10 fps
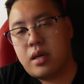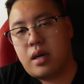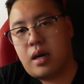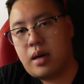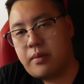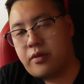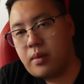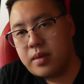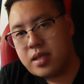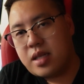wallet
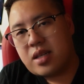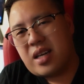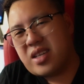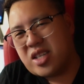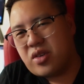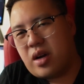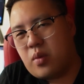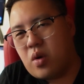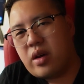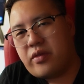
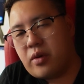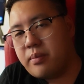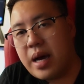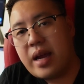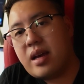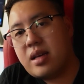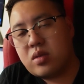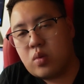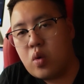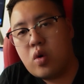from Binance
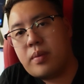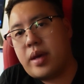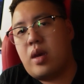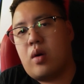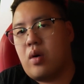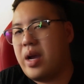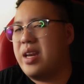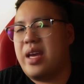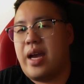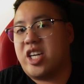or Huobi or any
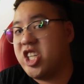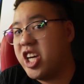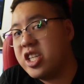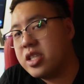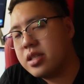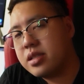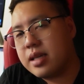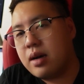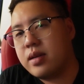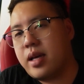exchanges
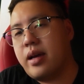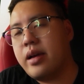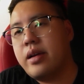out there,